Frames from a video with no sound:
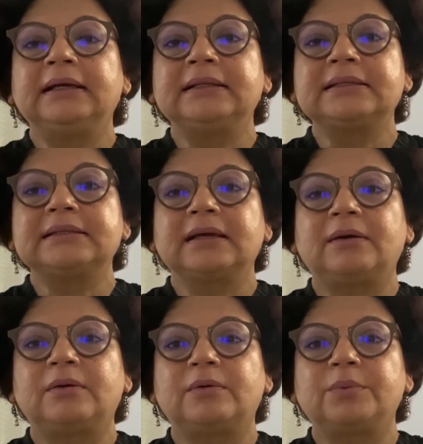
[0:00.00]

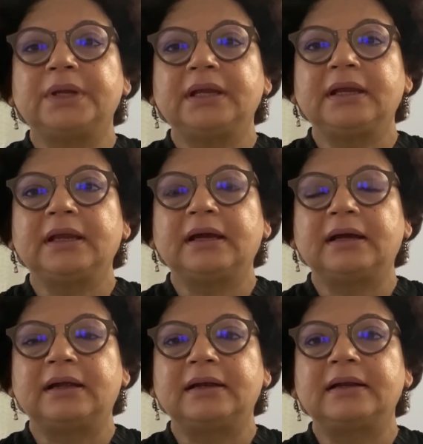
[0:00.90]
So we
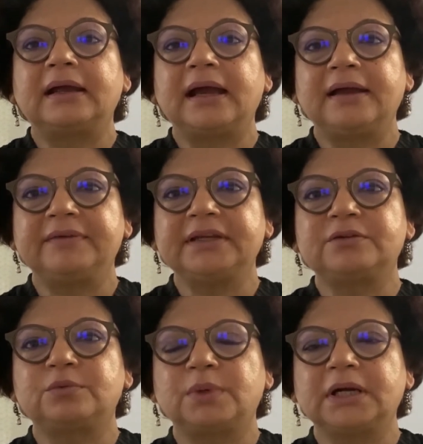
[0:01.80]
are having
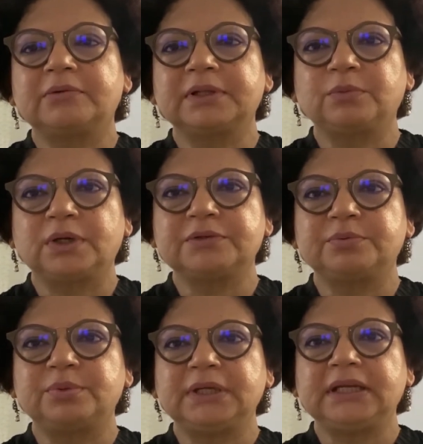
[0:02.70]
to work with what
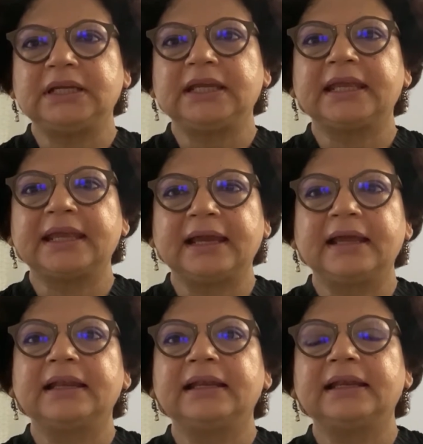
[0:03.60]
we
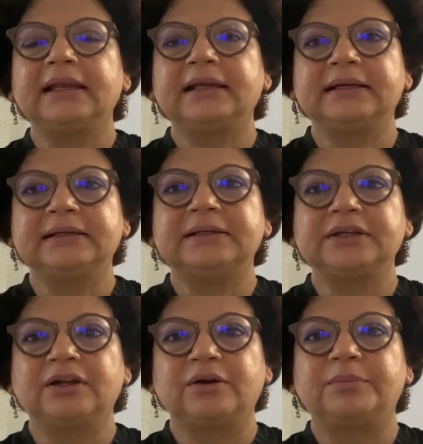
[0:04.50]
can,
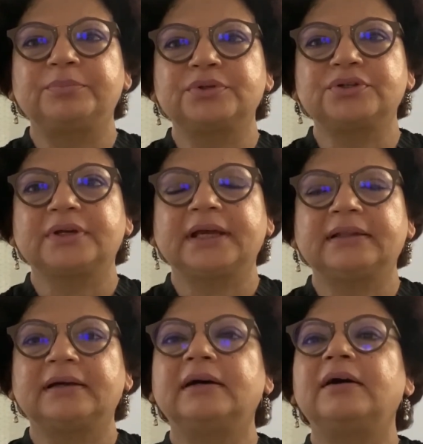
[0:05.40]
put
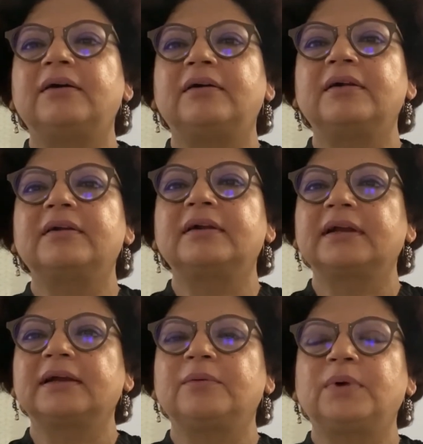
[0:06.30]
together, or
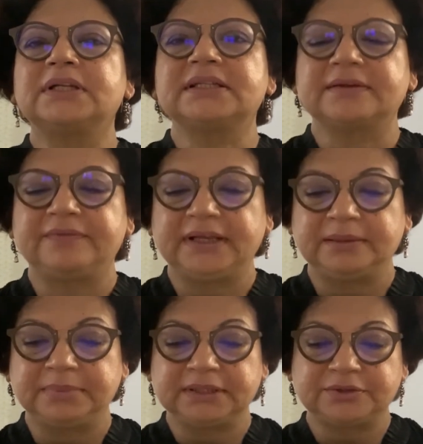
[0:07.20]
what is
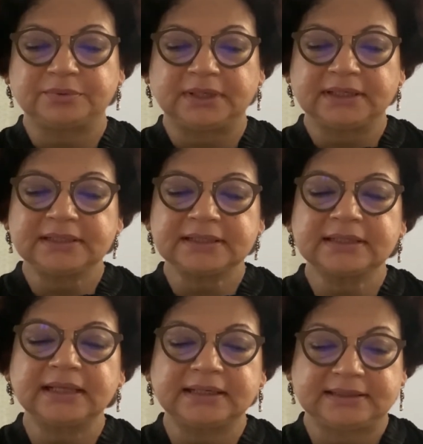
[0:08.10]
available to us.
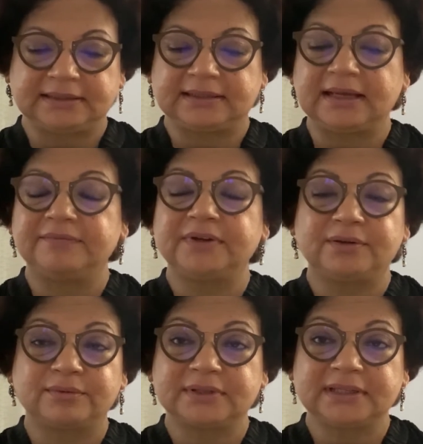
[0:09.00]
That is, and we
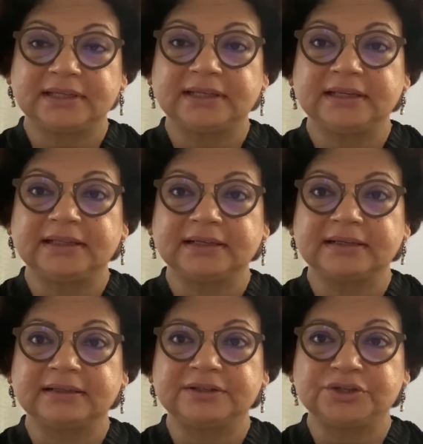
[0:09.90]
don't see the
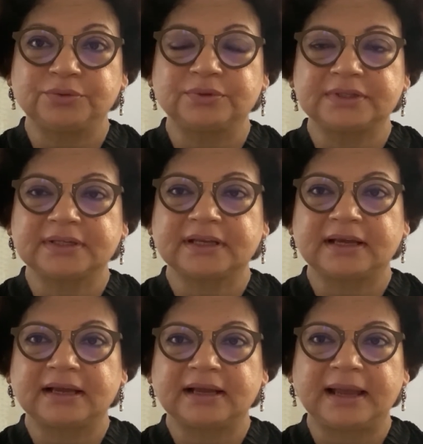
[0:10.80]
shoots
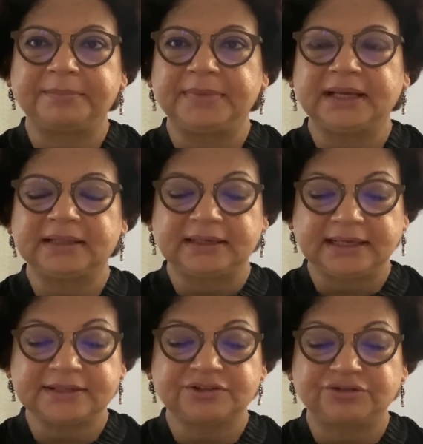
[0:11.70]
happening in the
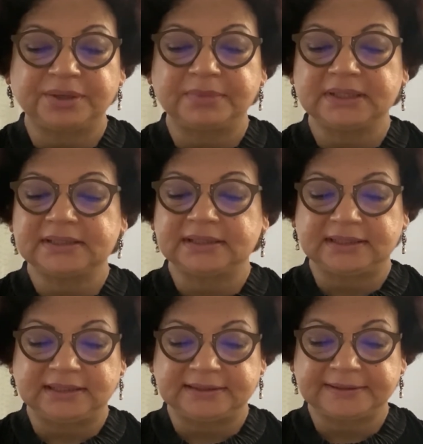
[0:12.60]
next 3 months at
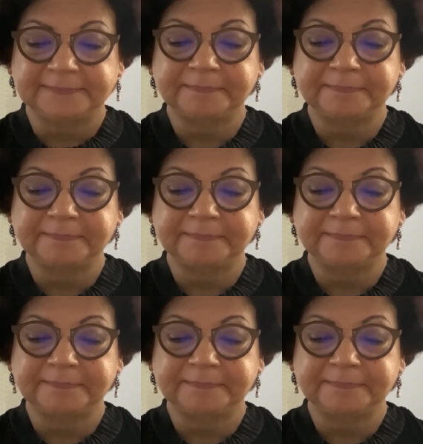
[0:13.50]
least.